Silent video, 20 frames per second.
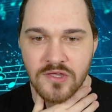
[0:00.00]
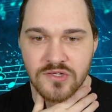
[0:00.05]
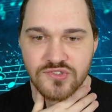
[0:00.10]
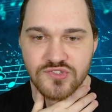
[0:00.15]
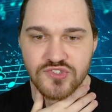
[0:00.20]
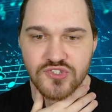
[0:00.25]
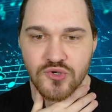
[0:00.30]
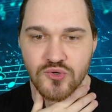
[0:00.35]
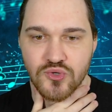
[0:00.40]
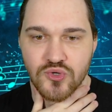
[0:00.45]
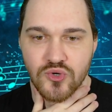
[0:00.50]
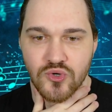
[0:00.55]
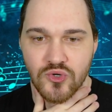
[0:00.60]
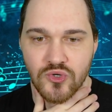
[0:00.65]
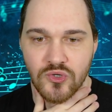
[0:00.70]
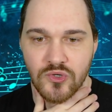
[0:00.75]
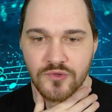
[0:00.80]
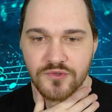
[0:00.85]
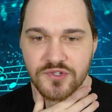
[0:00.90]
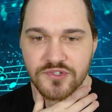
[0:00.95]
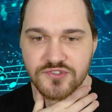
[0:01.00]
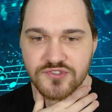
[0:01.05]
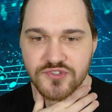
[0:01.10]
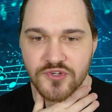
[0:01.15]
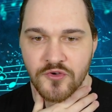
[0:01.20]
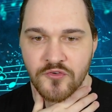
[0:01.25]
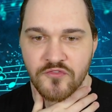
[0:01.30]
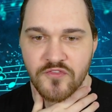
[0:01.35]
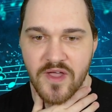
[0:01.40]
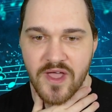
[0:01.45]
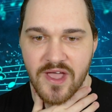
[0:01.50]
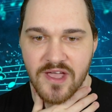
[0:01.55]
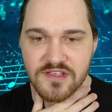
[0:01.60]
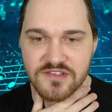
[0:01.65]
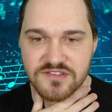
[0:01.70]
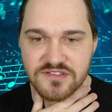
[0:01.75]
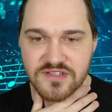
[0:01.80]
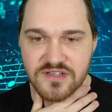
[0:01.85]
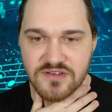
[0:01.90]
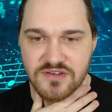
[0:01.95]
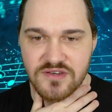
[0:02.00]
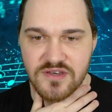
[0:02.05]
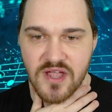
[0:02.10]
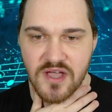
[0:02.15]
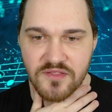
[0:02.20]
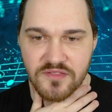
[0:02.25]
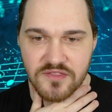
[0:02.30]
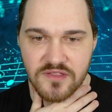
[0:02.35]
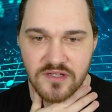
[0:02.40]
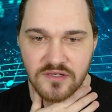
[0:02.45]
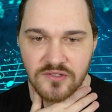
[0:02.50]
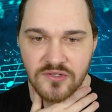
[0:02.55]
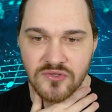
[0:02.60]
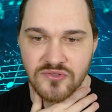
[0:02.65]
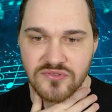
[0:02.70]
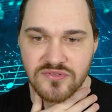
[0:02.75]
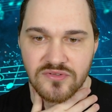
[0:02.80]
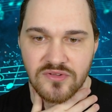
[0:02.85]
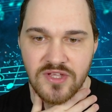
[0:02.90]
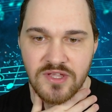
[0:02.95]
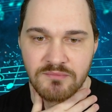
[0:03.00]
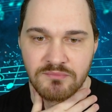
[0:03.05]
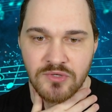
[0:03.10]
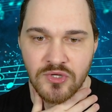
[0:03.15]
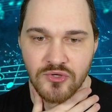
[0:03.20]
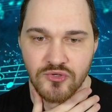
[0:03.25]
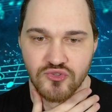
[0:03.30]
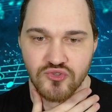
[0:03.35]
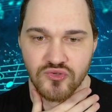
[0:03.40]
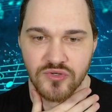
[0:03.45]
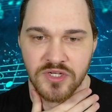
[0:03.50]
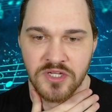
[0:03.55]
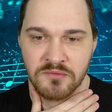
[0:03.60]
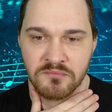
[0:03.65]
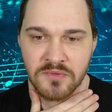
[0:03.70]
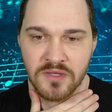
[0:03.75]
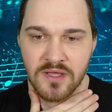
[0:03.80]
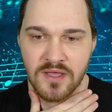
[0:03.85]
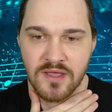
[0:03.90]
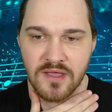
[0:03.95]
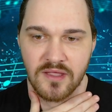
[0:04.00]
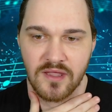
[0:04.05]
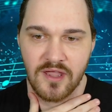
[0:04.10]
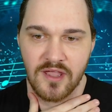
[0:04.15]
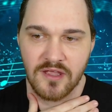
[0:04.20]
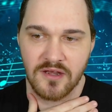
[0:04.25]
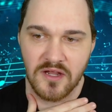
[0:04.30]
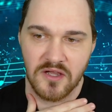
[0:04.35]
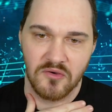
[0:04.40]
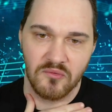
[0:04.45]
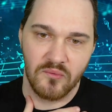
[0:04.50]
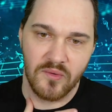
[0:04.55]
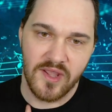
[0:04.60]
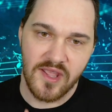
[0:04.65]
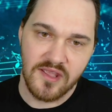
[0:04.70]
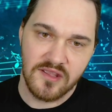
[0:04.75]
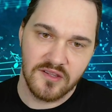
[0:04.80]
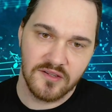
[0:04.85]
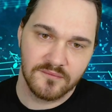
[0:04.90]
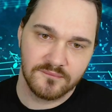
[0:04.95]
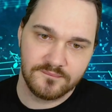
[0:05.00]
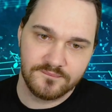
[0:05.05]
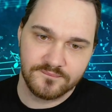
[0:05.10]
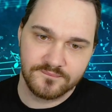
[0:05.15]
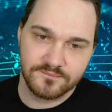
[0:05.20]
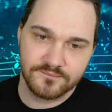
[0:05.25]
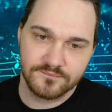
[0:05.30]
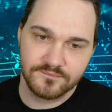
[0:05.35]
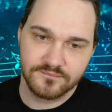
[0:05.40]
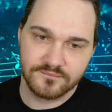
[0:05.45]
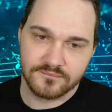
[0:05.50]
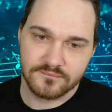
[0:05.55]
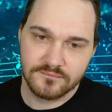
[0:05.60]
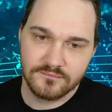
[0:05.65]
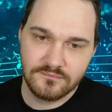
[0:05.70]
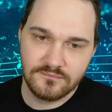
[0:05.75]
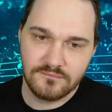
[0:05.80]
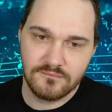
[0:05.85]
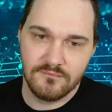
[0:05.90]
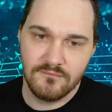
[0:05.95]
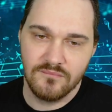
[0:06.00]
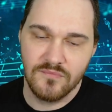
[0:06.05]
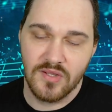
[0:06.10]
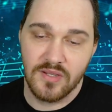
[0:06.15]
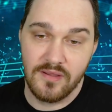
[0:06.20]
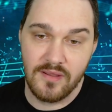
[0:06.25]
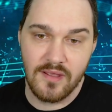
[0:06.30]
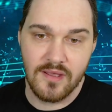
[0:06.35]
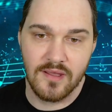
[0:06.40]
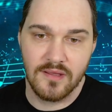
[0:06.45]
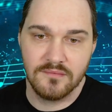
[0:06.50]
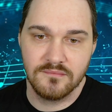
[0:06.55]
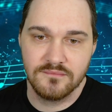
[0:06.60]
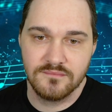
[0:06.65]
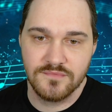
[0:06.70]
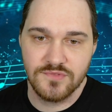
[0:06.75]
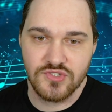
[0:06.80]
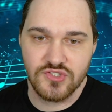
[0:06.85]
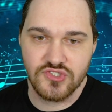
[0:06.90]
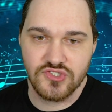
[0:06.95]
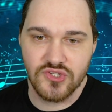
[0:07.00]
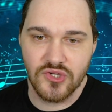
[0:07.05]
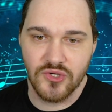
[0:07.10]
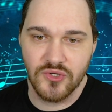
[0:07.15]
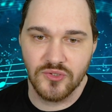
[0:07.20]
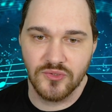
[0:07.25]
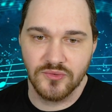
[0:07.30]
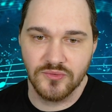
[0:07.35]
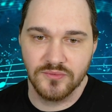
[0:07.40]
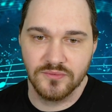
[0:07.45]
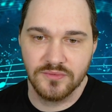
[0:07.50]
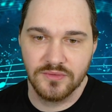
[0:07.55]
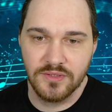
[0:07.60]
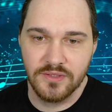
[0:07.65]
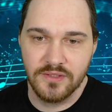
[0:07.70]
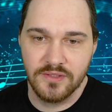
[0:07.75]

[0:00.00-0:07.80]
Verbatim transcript: So cold, so vast, nothing, no sleep, no dream, cannot wake. Yeah, so.